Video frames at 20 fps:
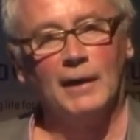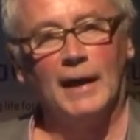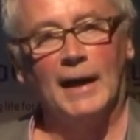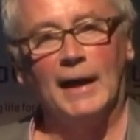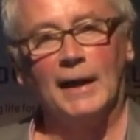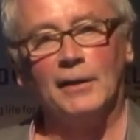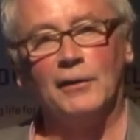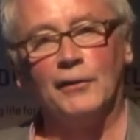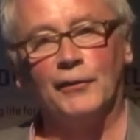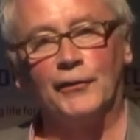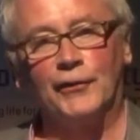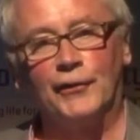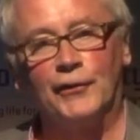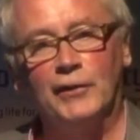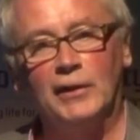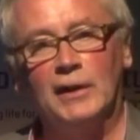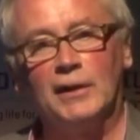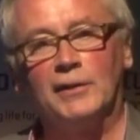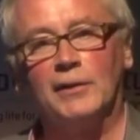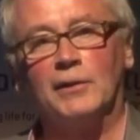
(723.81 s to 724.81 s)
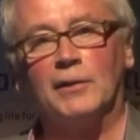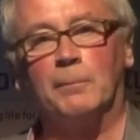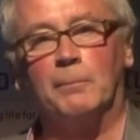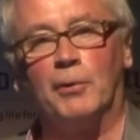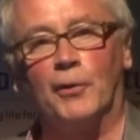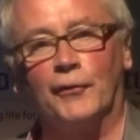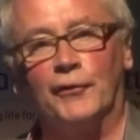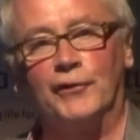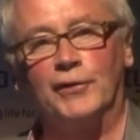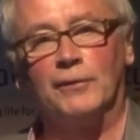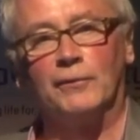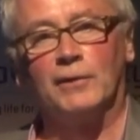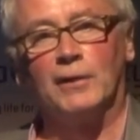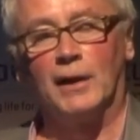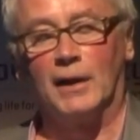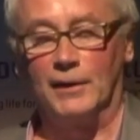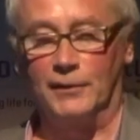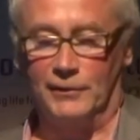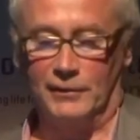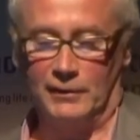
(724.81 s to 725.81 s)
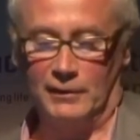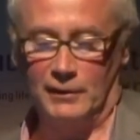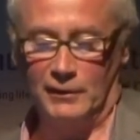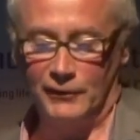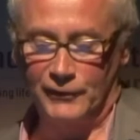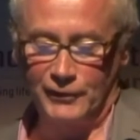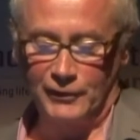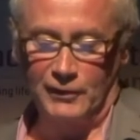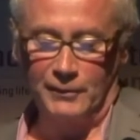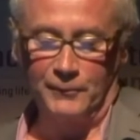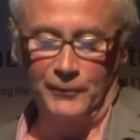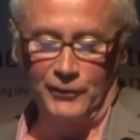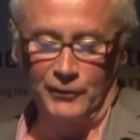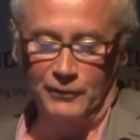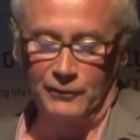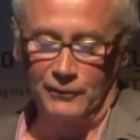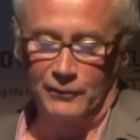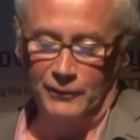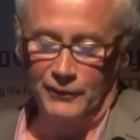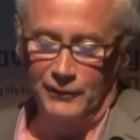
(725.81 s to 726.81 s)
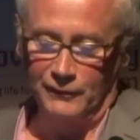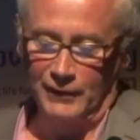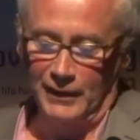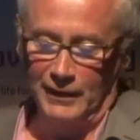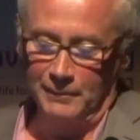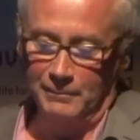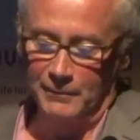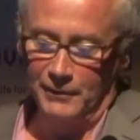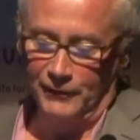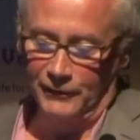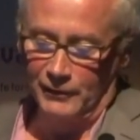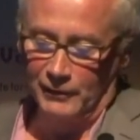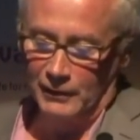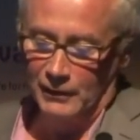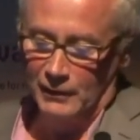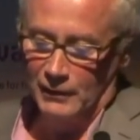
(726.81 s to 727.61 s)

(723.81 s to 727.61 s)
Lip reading: and see it in a positive light in terms of development.